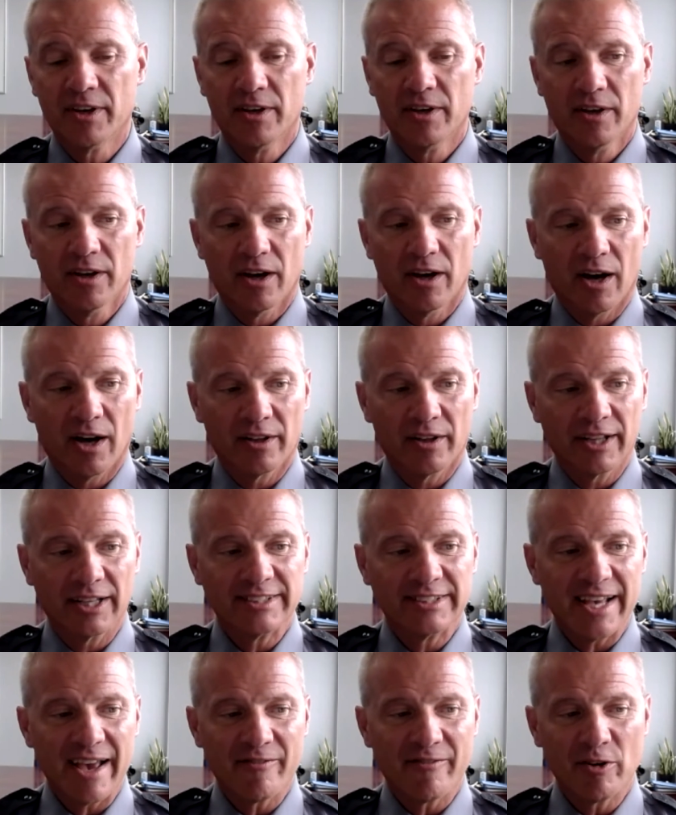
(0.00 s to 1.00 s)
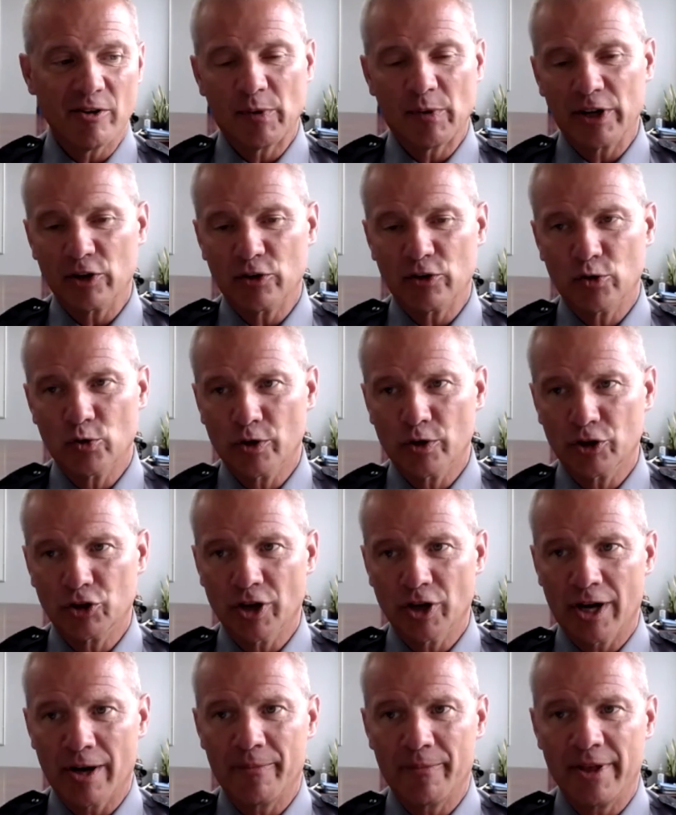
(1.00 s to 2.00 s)
uh, lets everybody do the
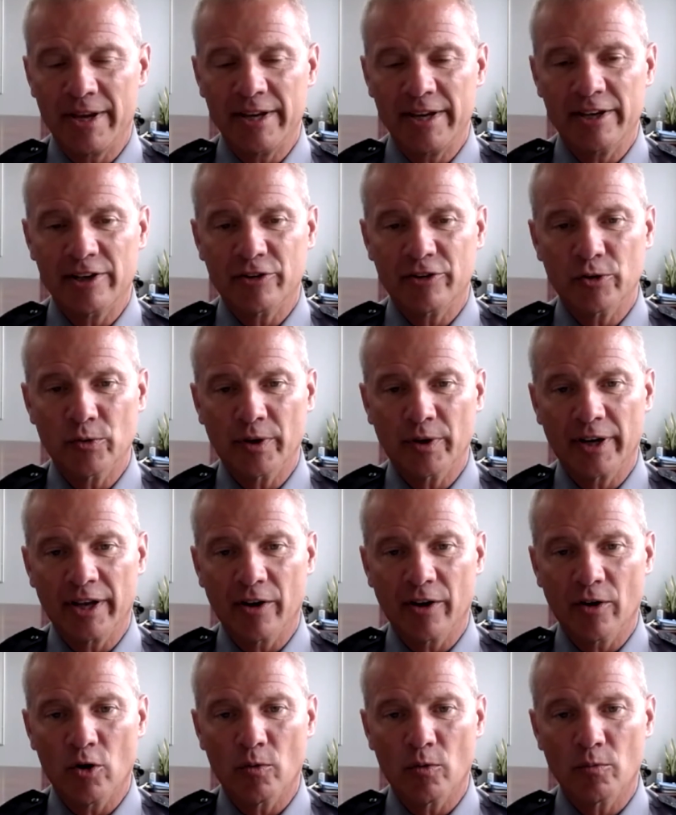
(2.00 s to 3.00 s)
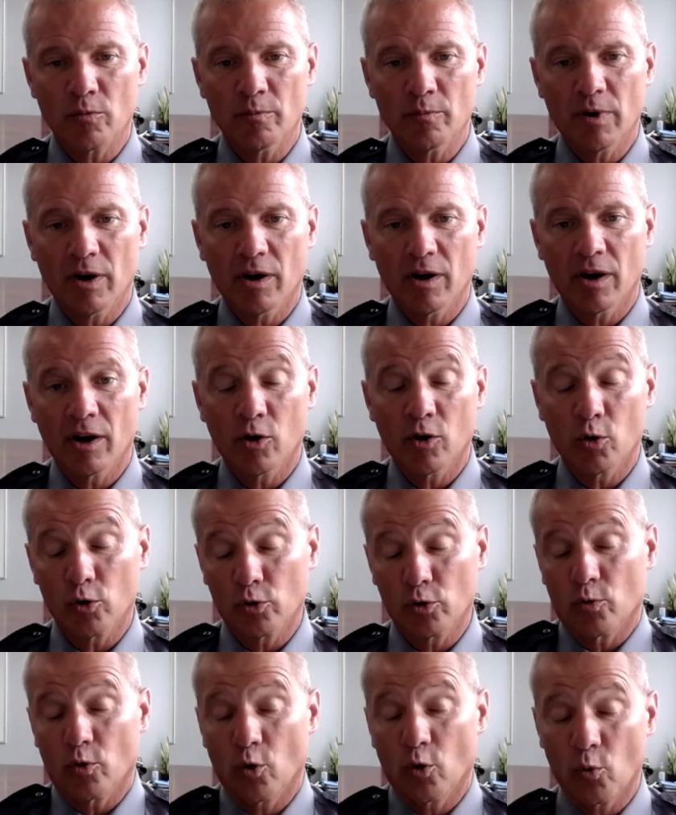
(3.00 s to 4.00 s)
job they need to do and get home uh,
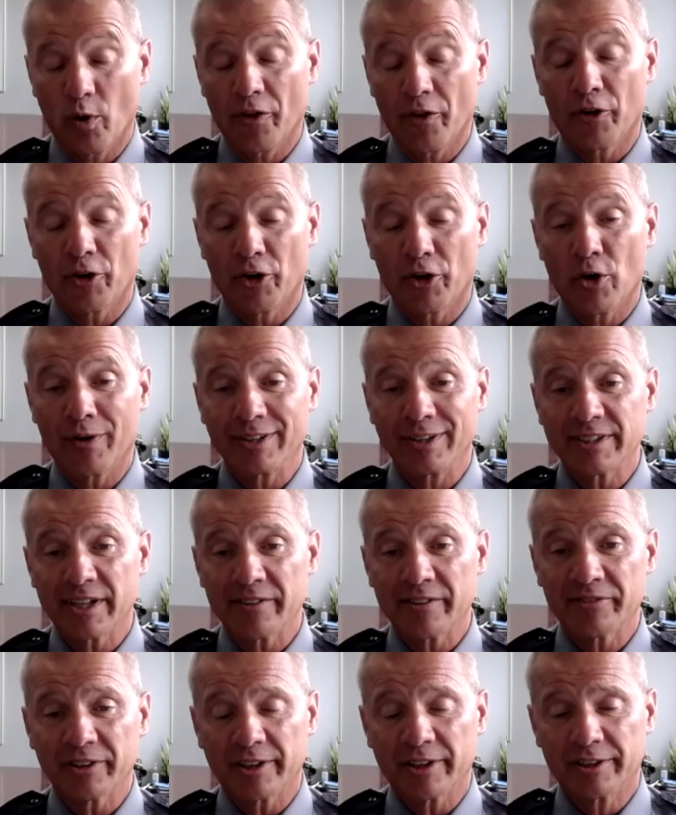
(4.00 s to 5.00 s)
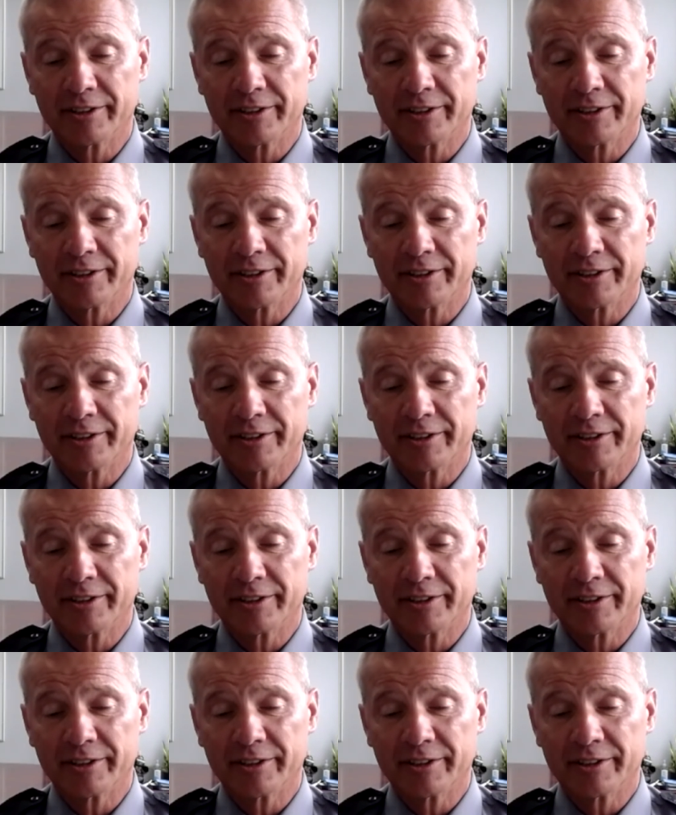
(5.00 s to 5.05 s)
or, or where they're going safely.